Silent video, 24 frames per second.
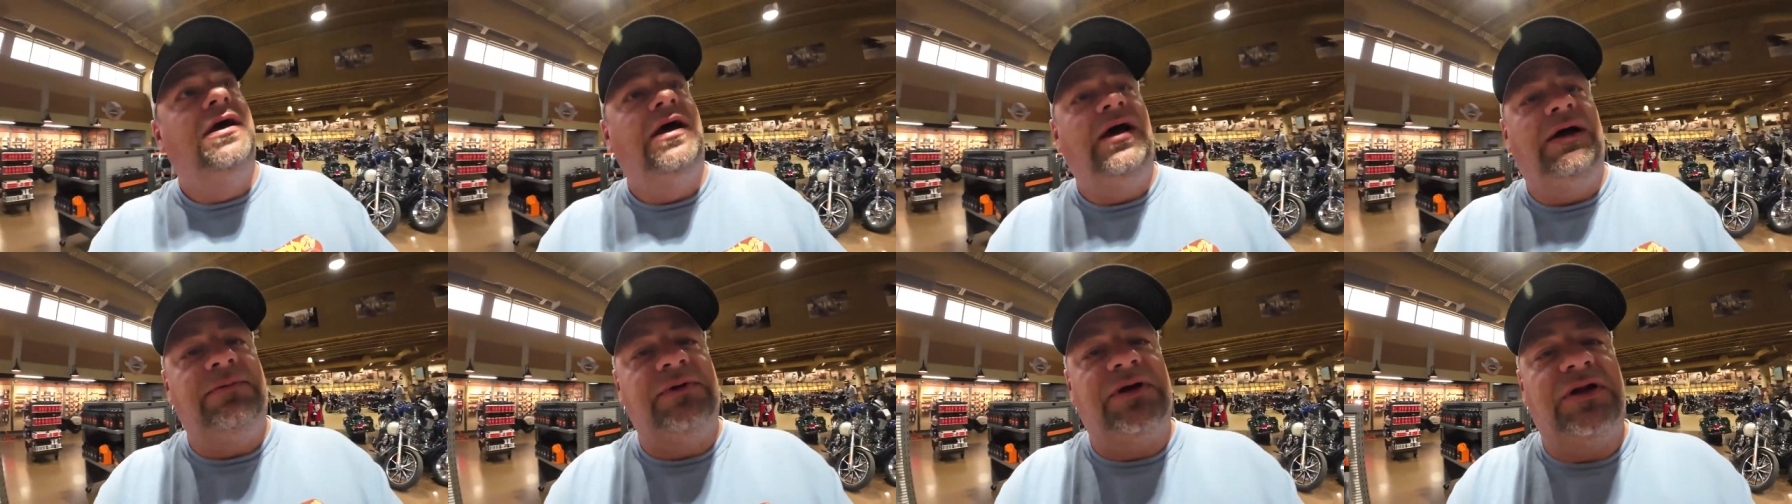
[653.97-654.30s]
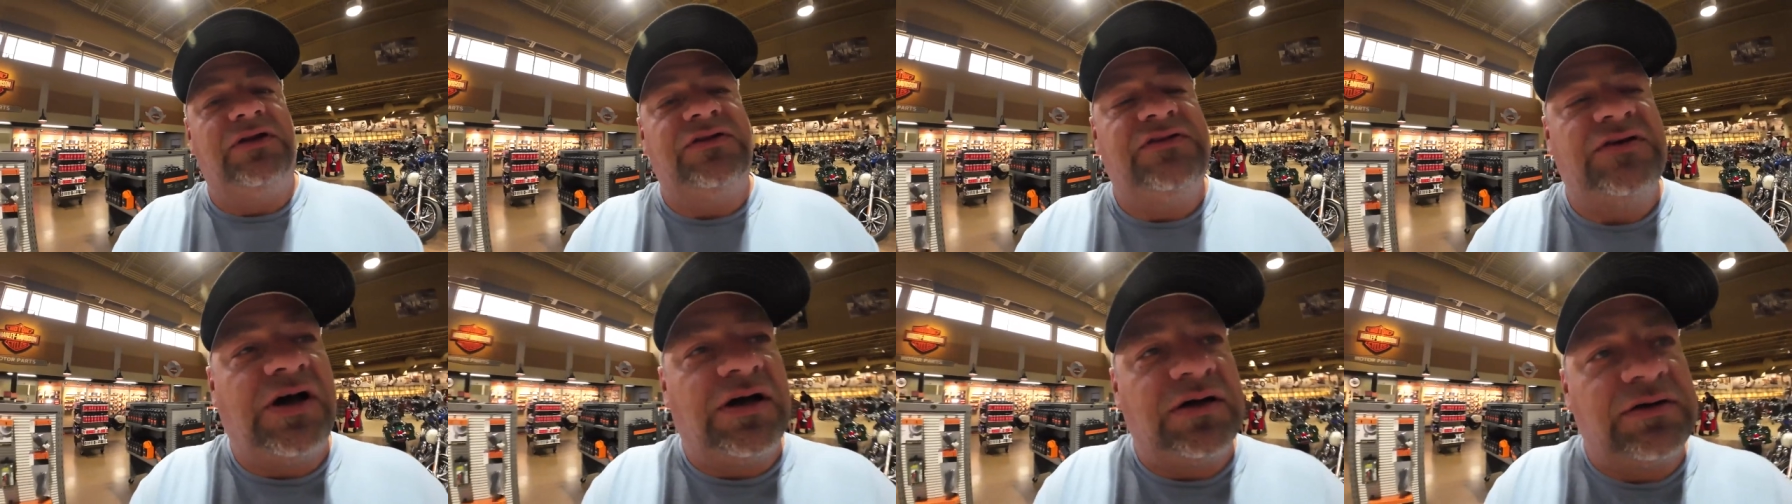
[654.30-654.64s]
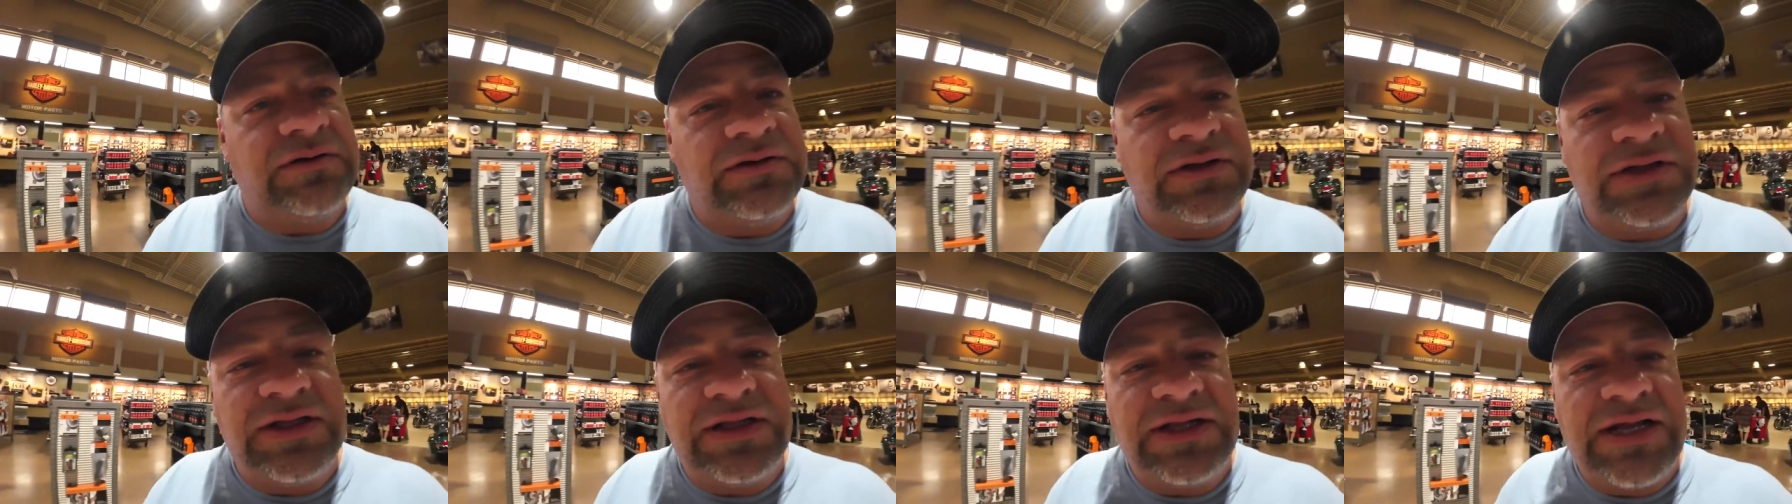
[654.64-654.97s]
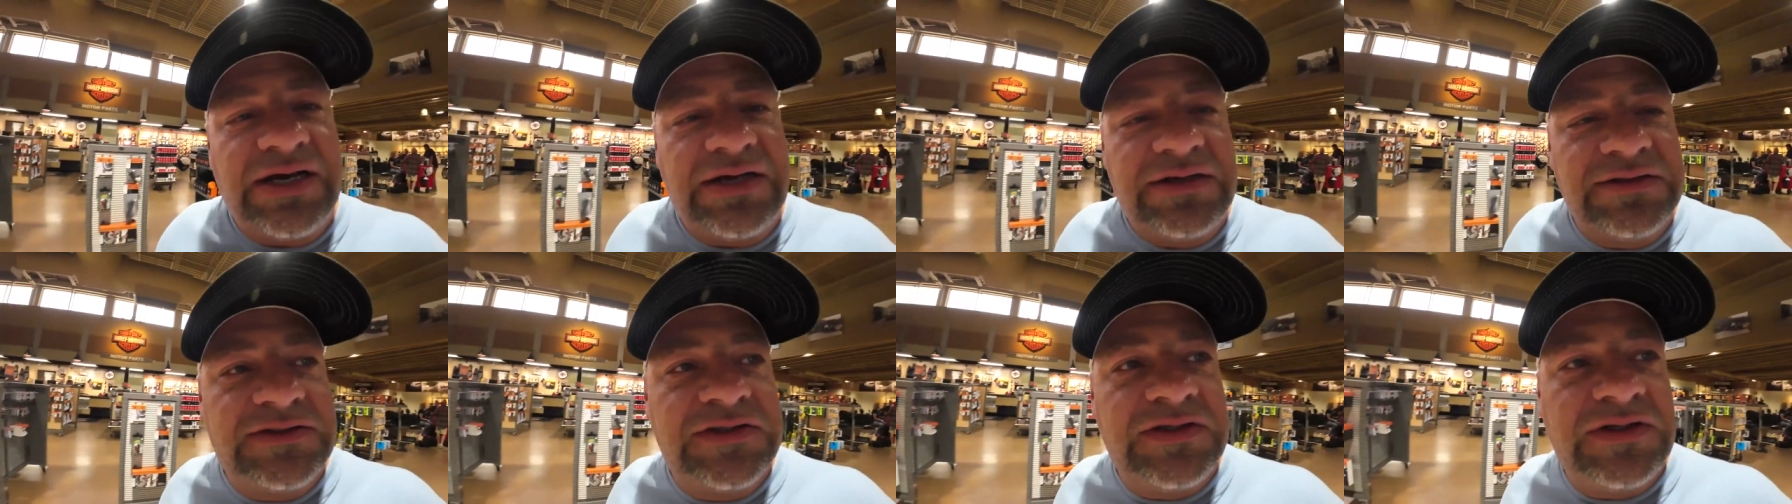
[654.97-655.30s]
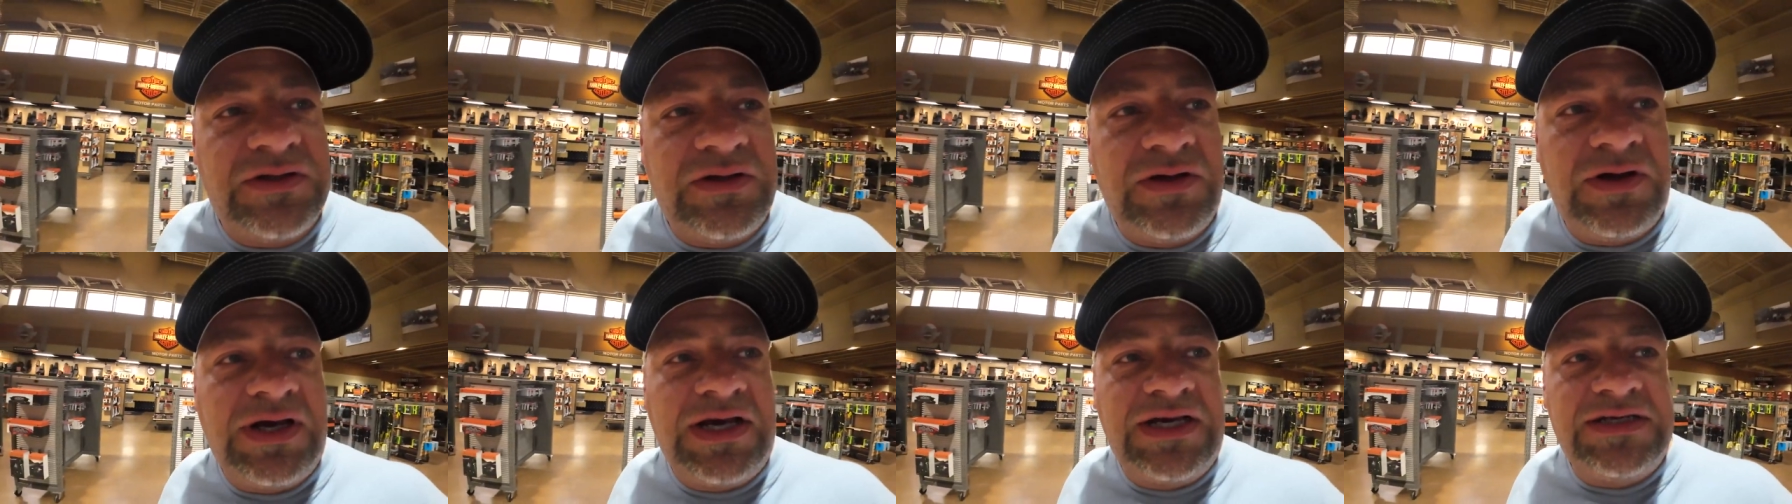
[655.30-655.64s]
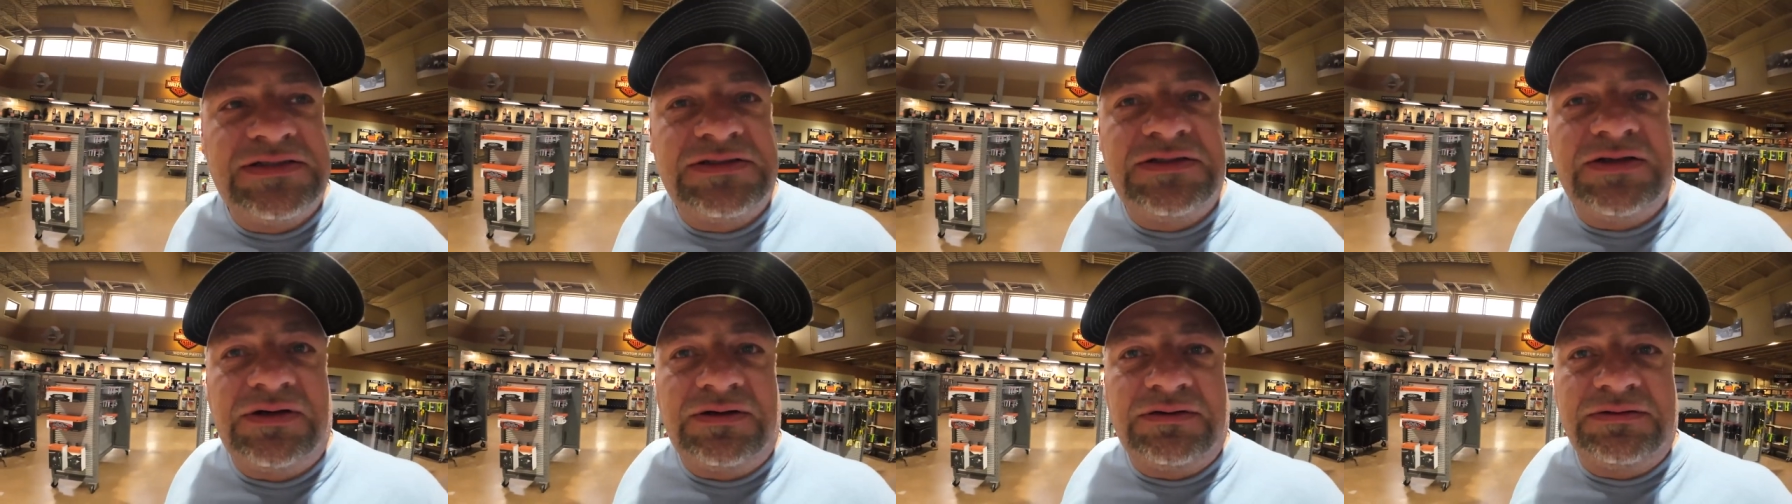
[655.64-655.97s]
I'm going to talk really loud so that you
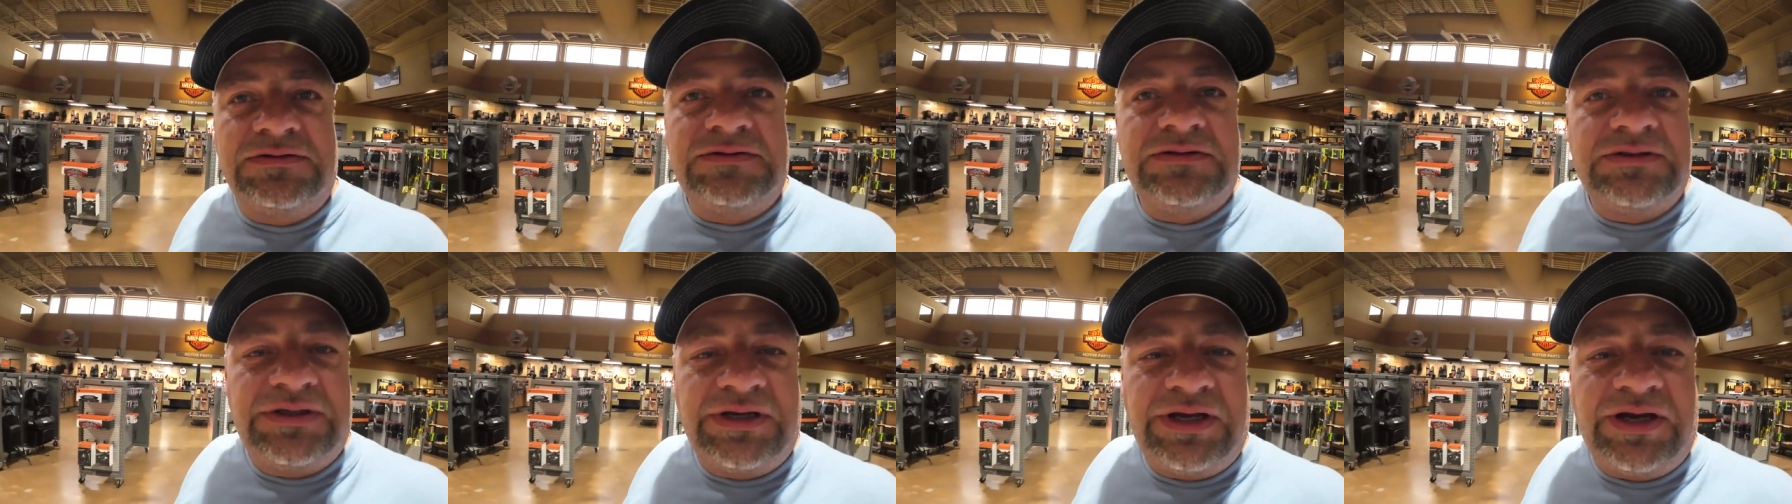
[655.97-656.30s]
guys don't